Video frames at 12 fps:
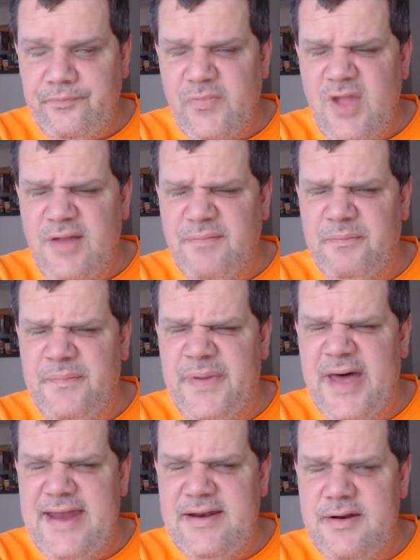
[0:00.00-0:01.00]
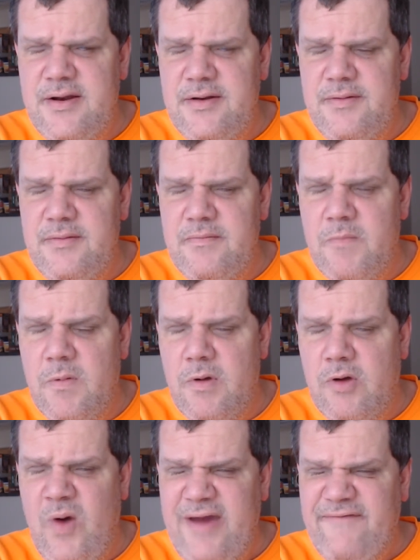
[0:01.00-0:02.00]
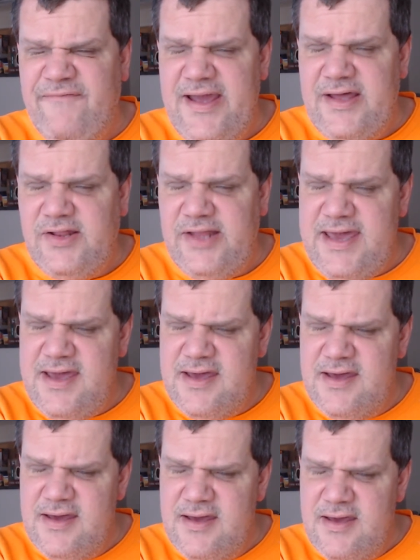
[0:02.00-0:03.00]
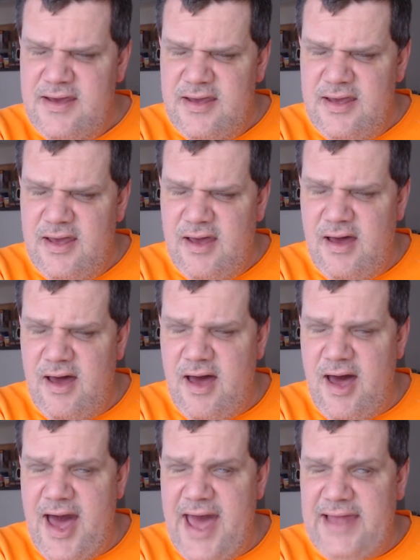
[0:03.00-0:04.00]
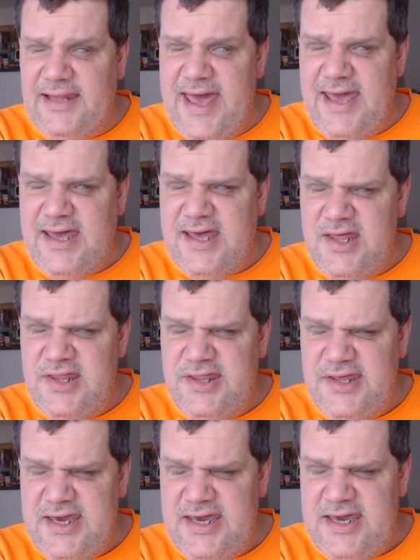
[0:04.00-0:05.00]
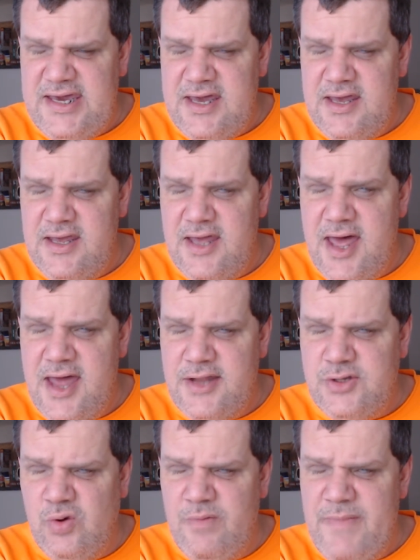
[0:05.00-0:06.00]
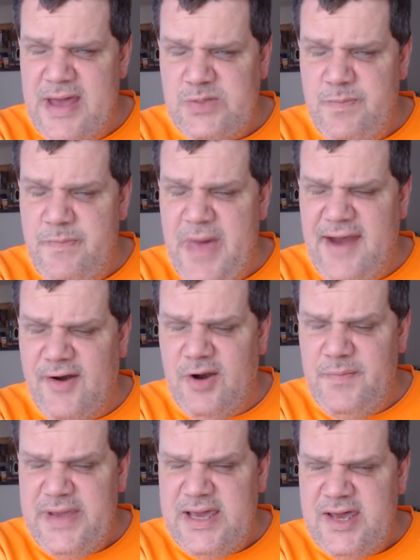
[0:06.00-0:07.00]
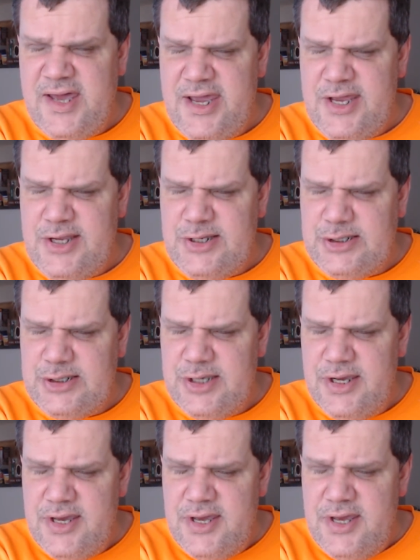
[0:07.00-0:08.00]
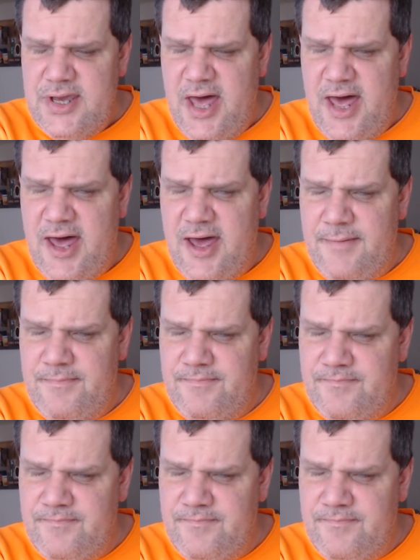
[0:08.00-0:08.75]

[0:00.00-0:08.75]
But quite frankly, I like the dual mesh better because the